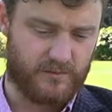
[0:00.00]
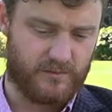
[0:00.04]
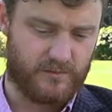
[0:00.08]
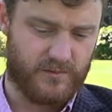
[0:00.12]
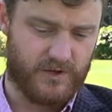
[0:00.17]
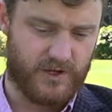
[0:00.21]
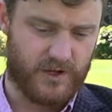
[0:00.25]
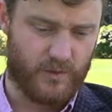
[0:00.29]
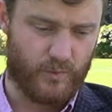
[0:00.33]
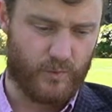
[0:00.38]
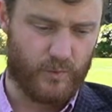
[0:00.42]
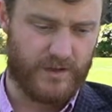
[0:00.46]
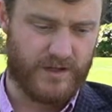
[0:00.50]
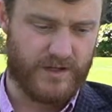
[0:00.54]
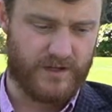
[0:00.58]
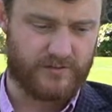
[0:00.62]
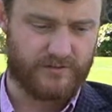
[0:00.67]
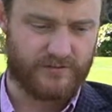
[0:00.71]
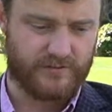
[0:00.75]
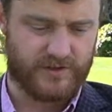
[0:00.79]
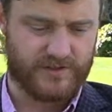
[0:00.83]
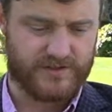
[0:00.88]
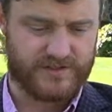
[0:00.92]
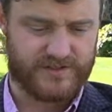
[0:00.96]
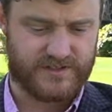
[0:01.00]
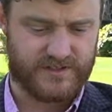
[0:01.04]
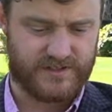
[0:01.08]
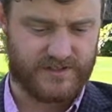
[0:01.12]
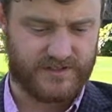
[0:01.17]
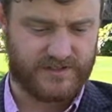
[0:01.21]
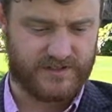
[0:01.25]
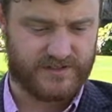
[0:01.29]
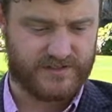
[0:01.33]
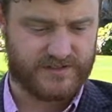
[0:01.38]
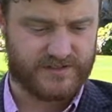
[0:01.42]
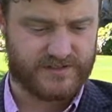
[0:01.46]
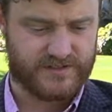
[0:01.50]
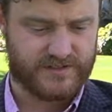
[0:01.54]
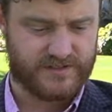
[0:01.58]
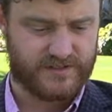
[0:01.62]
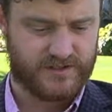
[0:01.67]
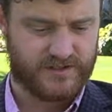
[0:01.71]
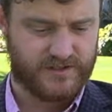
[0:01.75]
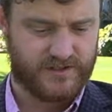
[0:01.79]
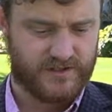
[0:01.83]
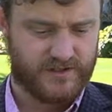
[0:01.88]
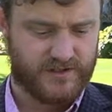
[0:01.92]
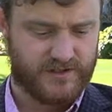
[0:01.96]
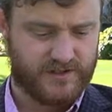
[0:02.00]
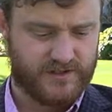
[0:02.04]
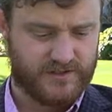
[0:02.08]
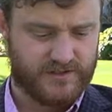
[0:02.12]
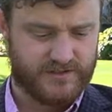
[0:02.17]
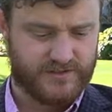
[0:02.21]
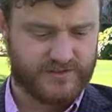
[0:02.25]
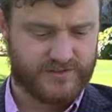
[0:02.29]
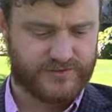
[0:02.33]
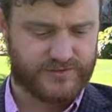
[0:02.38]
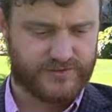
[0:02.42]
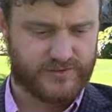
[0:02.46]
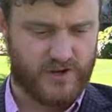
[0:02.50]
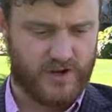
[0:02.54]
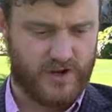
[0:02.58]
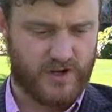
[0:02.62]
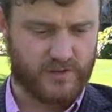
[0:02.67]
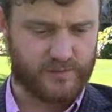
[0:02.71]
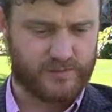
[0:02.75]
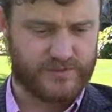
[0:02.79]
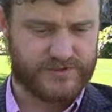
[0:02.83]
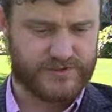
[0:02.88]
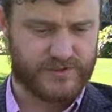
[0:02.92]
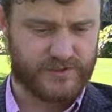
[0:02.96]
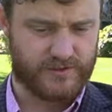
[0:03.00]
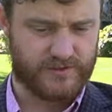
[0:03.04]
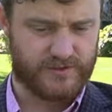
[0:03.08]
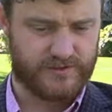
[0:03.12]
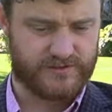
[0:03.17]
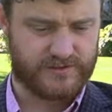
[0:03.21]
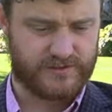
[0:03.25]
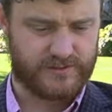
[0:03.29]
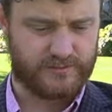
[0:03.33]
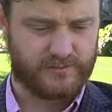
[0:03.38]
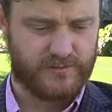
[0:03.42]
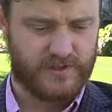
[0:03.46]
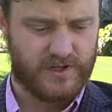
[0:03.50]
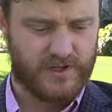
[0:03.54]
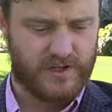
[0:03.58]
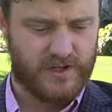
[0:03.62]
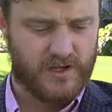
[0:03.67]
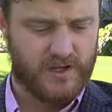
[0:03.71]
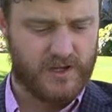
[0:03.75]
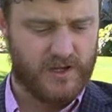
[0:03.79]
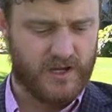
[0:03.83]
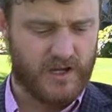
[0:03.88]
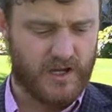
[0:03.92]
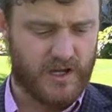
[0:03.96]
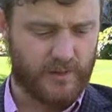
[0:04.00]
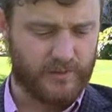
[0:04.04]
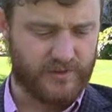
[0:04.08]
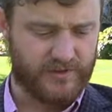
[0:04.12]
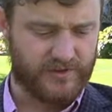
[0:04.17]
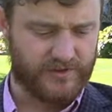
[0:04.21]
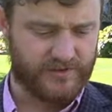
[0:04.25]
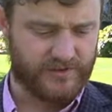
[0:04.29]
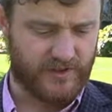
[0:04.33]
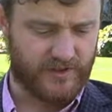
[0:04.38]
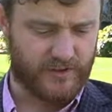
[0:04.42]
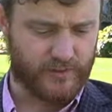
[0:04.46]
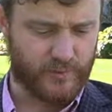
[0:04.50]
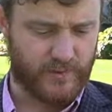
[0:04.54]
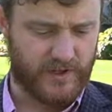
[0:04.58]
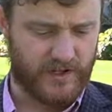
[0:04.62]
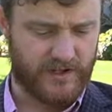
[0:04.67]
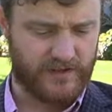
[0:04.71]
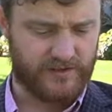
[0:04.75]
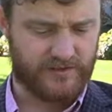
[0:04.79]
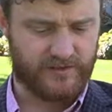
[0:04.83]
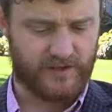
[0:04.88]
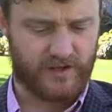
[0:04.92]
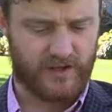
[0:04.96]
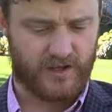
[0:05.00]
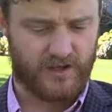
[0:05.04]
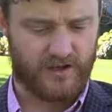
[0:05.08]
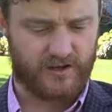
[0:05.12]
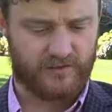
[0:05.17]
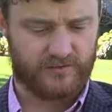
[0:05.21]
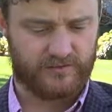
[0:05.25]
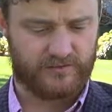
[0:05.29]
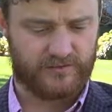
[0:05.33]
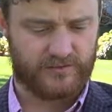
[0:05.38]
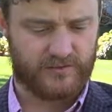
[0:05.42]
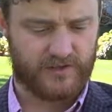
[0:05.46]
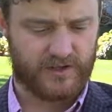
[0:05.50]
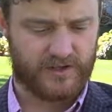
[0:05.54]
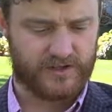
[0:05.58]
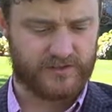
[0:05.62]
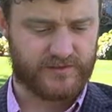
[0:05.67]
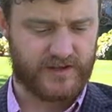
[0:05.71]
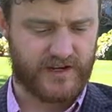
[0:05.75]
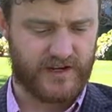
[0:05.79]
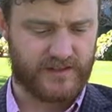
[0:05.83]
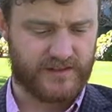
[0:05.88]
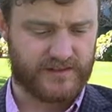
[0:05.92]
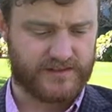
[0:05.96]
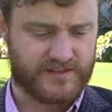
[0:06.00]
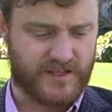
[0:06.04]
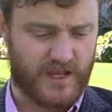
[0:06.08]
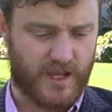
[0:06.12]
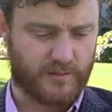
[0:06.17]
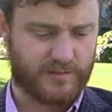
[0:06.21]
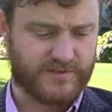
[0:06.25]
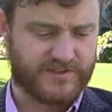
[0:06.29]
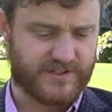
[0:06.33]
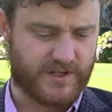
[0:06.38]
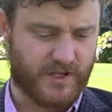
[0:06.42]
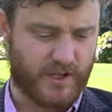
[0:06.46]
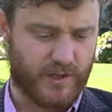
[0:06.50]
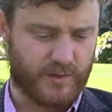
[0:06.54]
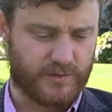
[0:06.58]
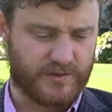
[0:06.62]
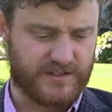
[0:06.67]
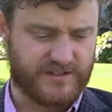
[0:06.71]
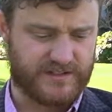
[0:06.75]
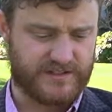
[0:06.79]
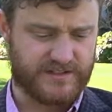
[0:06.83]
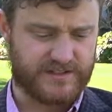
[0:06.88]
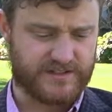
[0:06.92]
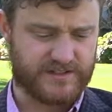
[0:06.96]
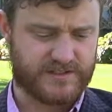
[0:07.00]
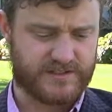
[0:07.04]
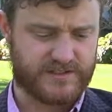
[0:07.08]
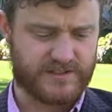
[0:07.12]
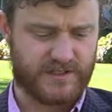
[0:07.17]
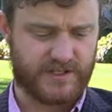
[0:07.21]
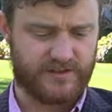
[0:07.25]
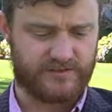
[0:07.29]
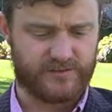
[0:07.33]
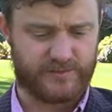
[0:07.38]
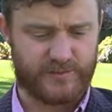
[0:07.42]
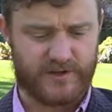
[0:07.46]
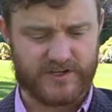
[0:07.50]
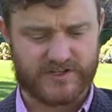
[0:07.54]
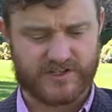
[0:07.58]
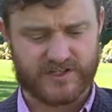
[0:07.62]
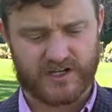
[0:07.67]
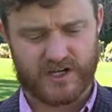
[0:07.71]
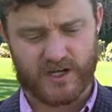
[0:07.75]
weak versus strong paternalism, but there's other ways of dividing this up. So this is information